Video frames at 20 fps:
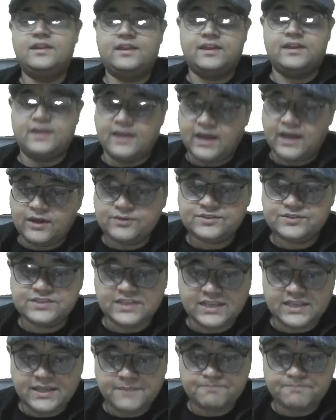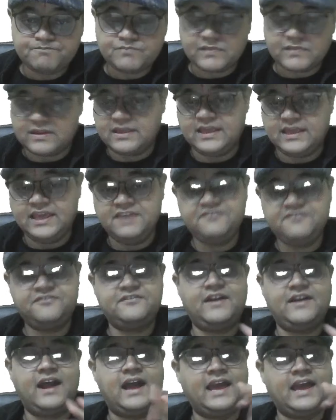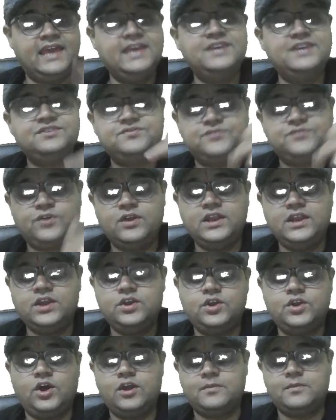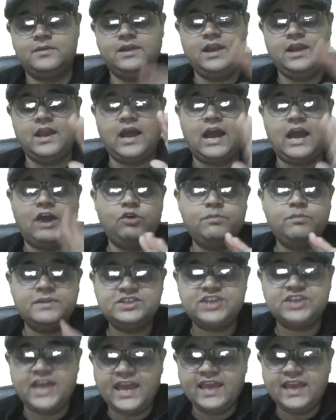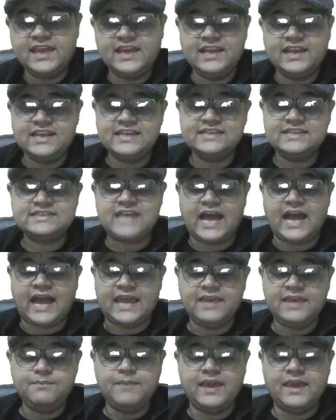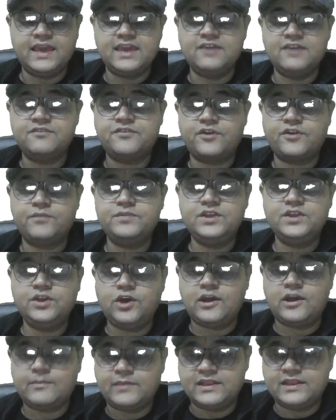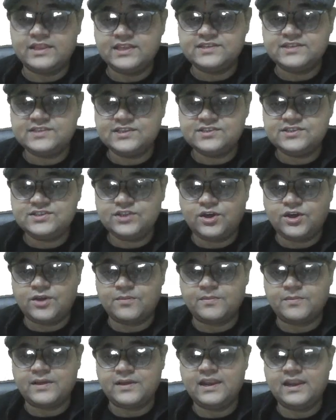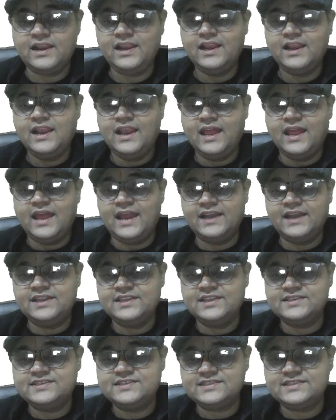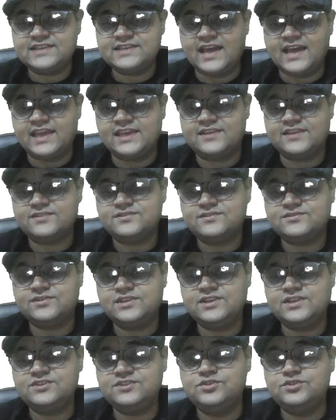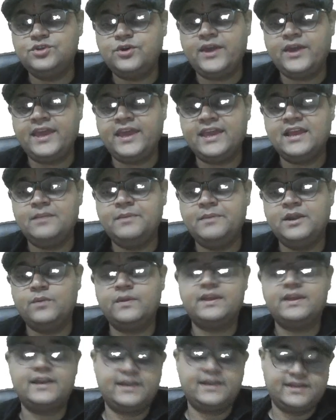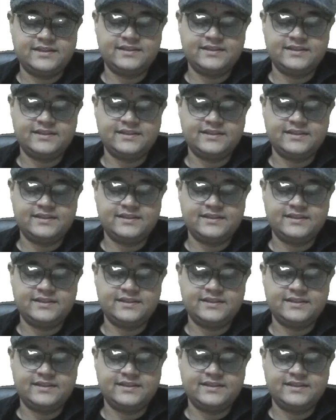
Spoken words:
Now see, if I is falling normal, how much angle is I making from the normal? This is normal and this is I. So there is no angle between it.